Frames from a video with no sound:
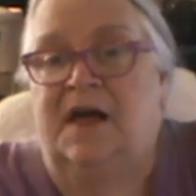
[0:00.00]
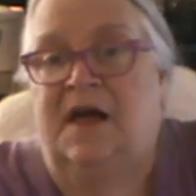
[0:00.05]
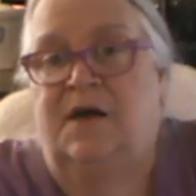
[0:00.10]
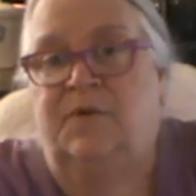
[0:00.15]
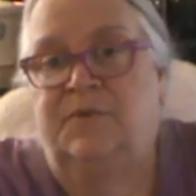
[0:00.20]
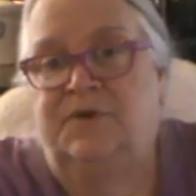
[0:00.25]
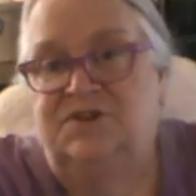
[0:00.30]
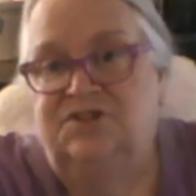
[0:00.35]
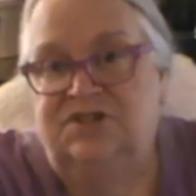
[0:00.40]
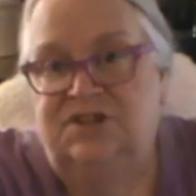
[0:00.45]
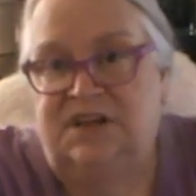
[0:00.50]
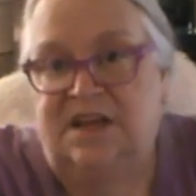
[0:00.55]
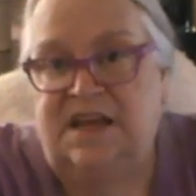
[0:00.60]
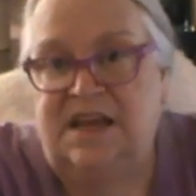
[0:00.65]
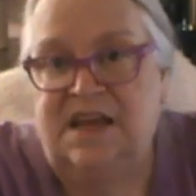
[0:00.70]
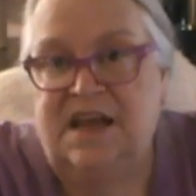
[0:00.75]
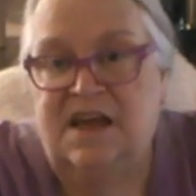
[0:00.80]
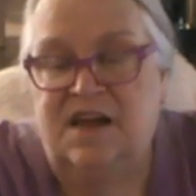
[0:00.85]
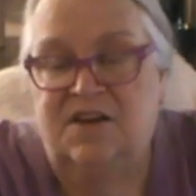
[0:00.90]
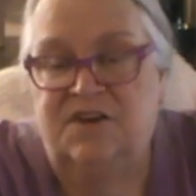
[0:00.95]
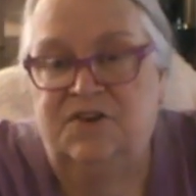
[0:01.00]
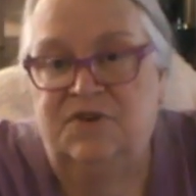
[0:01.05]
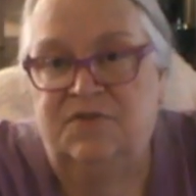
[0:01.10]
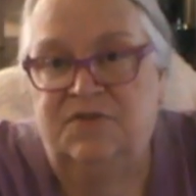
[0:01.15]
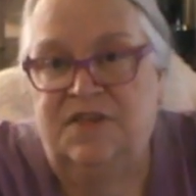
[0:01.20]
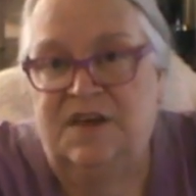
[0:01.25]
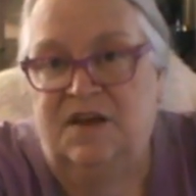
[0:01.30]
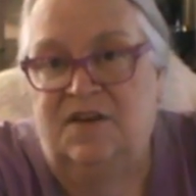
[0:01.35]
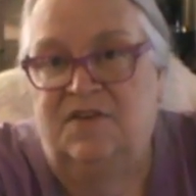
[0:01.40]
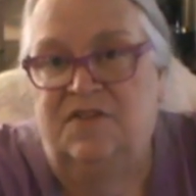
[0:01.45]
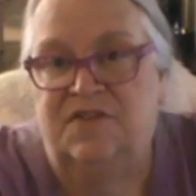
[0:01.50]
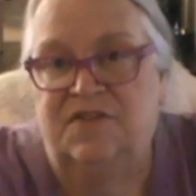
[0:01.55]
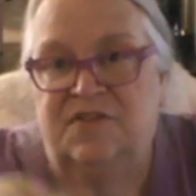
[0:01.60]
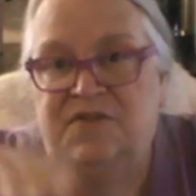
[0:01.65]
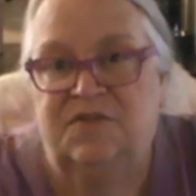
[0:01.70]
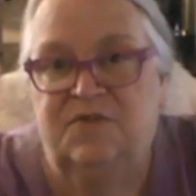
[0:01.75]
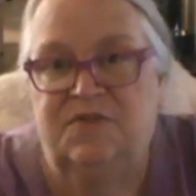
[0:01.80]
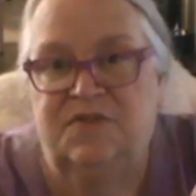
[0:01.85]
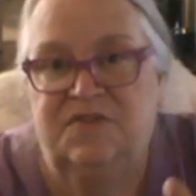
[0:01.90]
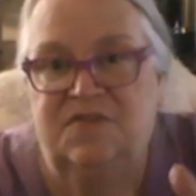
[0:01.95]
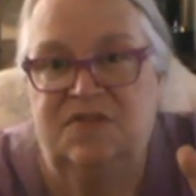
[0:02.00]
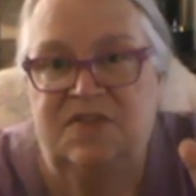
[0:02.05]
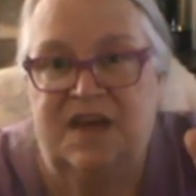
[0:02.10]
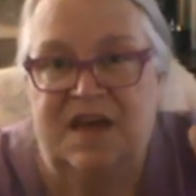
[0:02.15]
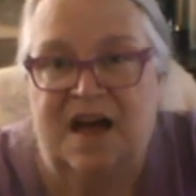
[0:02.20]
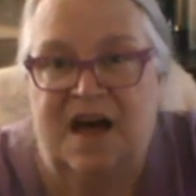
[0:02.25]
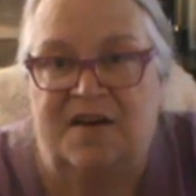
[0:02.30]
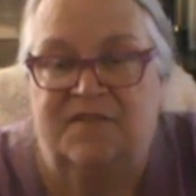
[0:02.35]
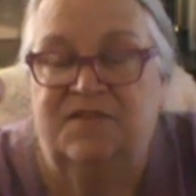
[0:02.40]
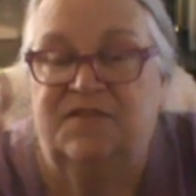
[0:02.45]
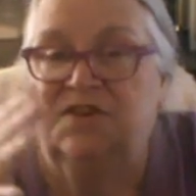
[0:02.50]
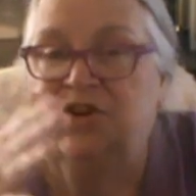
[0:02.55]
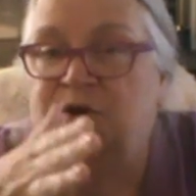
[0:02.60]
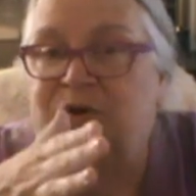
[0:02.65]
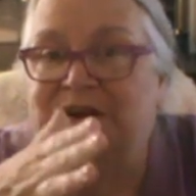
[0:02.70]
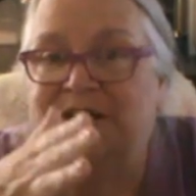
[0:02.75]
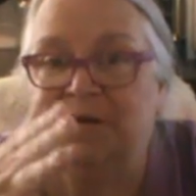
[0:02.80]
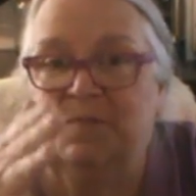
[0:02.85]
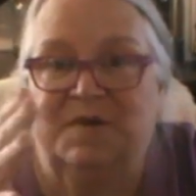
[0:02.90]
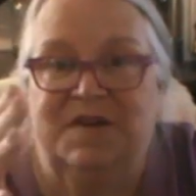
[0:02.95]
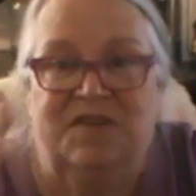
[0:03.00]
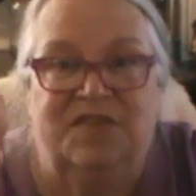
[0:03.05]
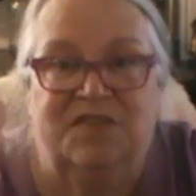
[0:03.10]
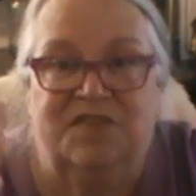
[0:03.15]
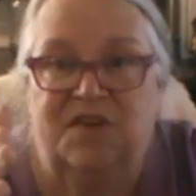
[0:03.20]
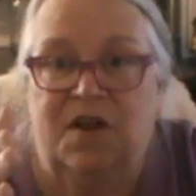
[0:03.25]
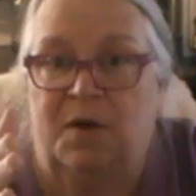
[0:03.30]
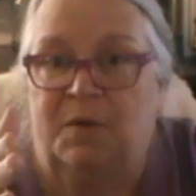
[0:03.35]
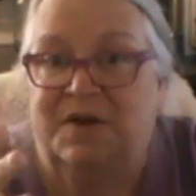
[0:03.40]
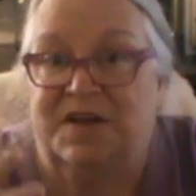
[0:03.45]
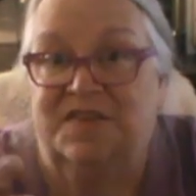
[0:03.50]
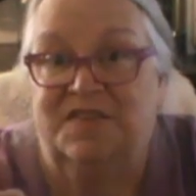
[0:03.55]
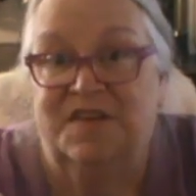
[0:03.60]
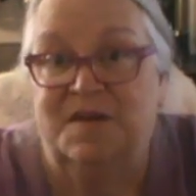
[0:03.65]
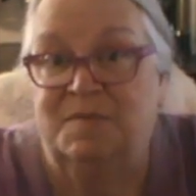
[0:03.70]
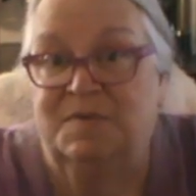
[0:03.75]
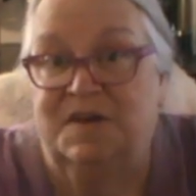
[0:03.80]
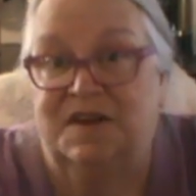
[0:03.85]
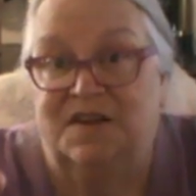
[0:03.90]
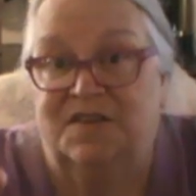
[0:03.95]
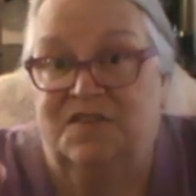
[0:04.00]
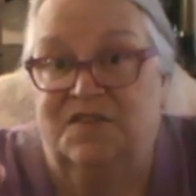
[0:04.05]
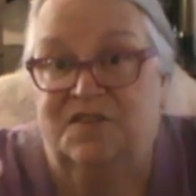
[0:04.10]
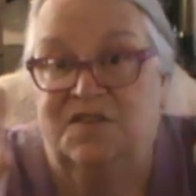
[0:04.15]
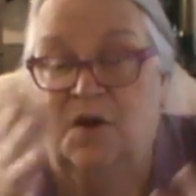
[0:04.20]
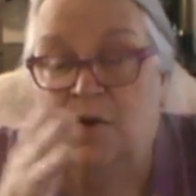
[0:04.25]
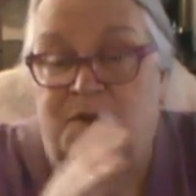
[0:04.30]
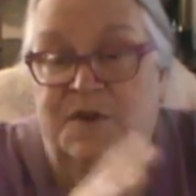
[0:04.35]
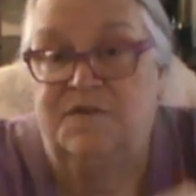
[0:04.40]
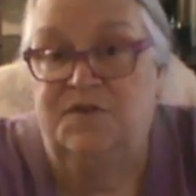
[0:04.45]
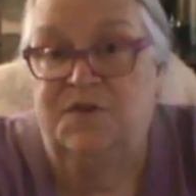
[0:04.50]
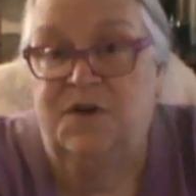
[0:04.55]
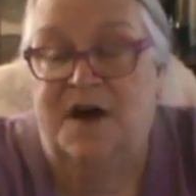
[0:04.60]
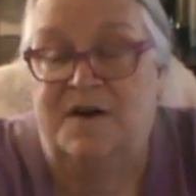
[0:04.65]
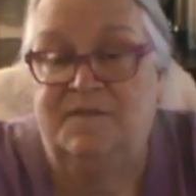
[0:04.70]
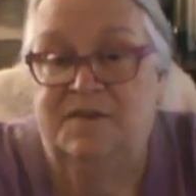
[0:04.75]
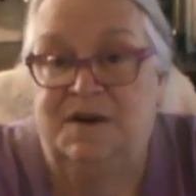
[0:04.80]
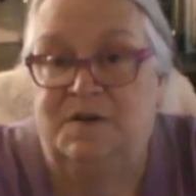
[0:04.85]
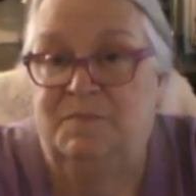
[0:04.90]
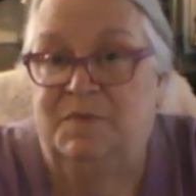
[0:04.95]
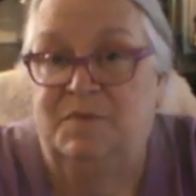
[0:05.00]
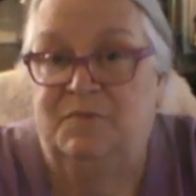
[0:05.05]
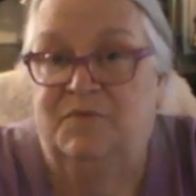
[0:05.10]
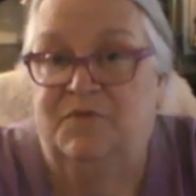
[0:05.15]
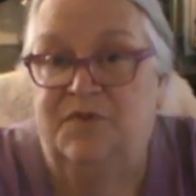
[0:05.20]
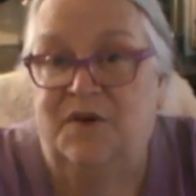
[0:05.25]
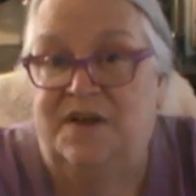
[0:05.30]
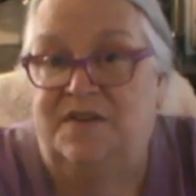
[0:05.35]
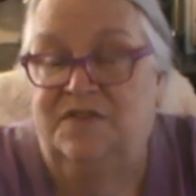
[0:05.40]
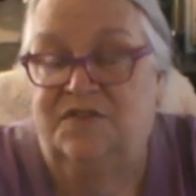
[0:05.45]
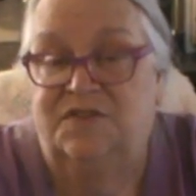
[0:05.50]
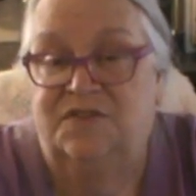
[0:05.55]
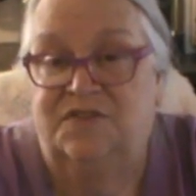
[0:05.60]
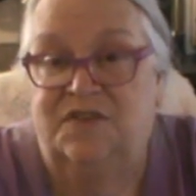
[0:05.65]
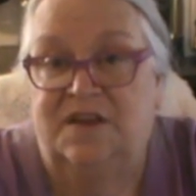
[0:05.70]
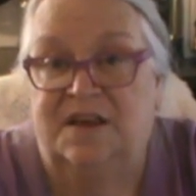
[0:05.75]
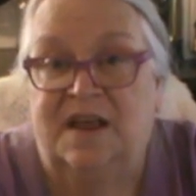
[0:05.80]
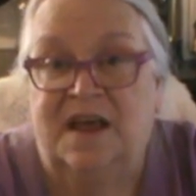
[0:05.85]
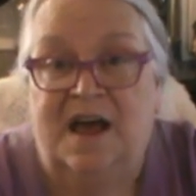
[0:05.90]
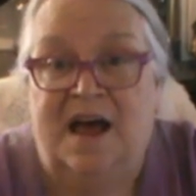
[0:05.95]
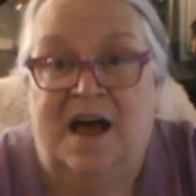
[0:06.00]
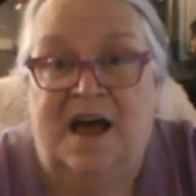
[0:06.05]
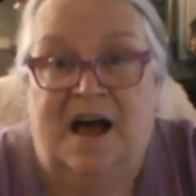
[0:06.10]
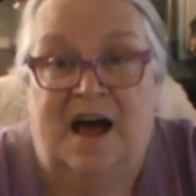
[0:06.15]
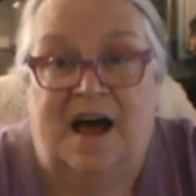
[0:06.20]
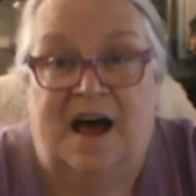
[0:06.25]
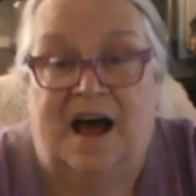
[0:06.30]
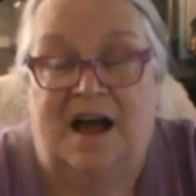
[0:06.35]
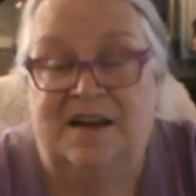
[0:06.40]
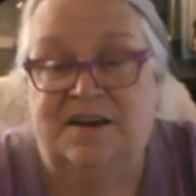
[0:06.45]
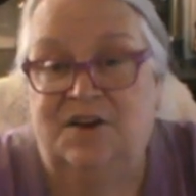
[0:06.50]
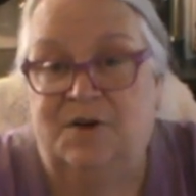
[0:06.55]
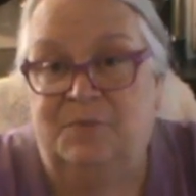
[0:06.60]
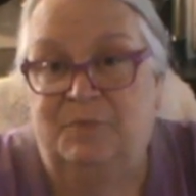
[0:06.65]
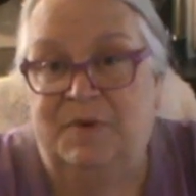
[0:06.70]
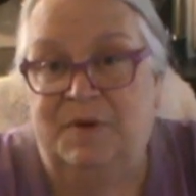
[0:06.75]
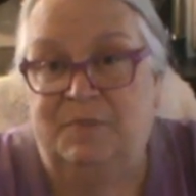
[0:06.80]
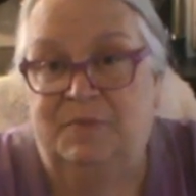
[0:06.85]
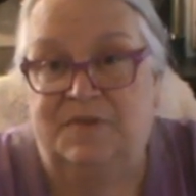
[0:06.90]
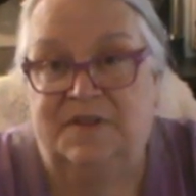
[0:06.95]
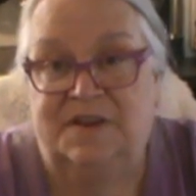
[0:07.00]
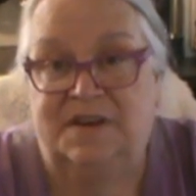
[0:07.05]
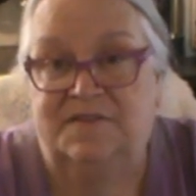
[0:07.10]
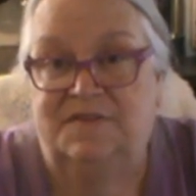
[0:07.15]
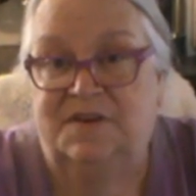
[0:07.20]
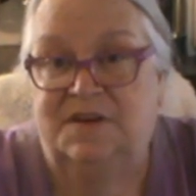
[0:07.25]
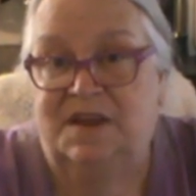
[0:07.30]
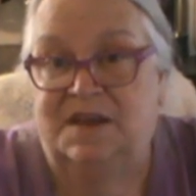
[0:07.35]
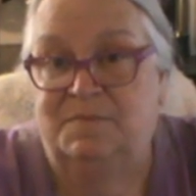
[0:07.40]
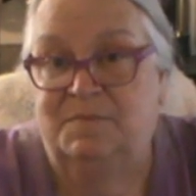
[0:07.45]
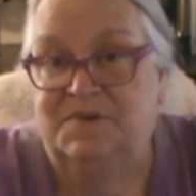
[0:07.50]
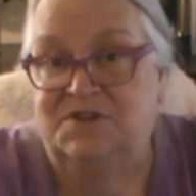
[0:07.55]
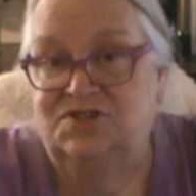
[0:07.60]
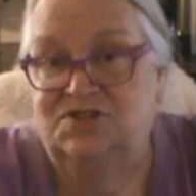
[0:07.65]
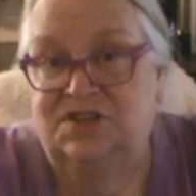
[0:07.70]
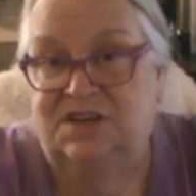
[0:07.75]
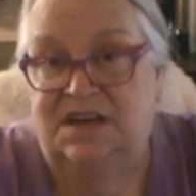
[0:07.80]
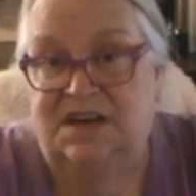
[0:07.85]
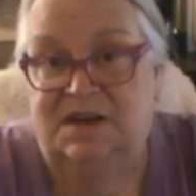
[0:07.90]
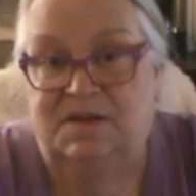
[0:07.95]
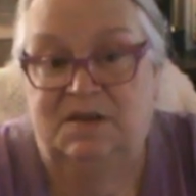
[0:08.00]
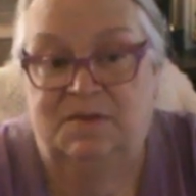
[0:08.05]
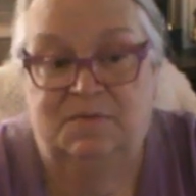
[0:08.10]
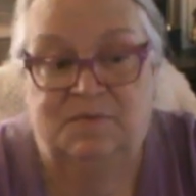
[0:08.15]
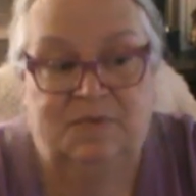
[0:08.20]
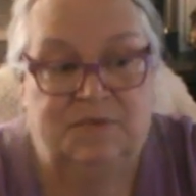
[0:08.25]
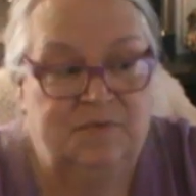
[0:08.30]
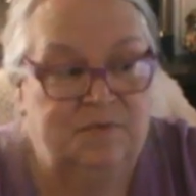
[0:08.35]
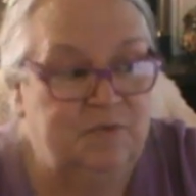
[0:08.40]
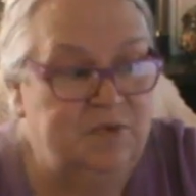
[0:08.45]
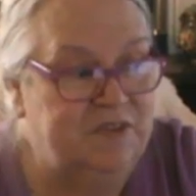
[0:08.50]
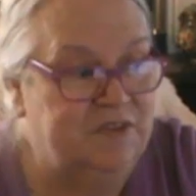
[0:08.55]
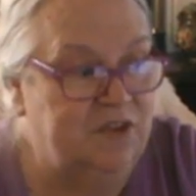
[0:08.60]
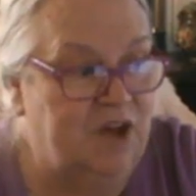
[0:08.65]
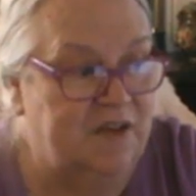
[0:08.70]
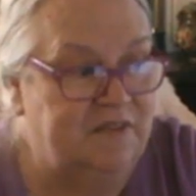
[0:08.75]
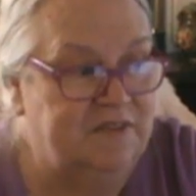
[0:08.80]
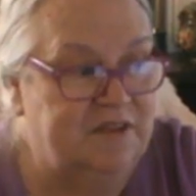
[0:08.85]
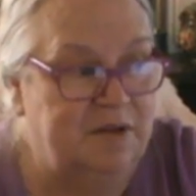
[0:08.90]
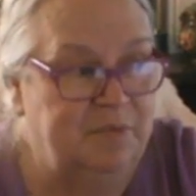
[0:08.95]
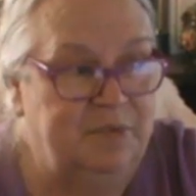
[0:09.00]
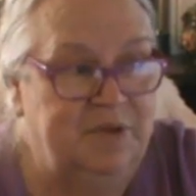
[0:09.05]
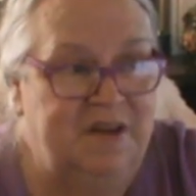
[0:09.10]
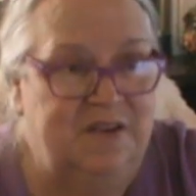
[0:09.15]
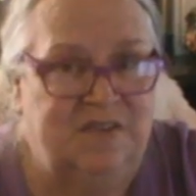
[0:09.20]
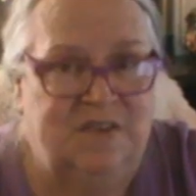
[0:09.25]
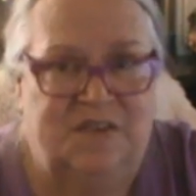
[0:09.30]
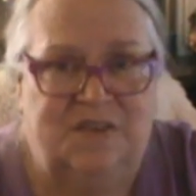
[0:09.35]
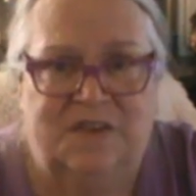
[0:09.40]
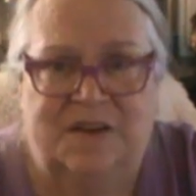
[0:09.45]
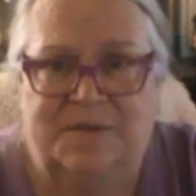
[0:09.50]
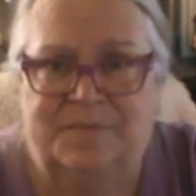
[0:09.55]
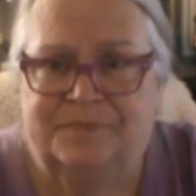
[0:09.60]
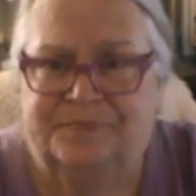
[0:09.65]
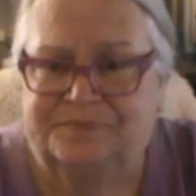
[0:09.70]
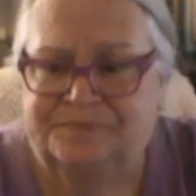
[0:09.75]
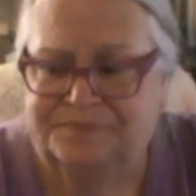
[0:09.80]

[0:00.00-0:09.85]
originally, they have, it can be snowy. It seems like it's snowy. If you have any friends that, I know people that live in like Michigan and Wisconsin and places, and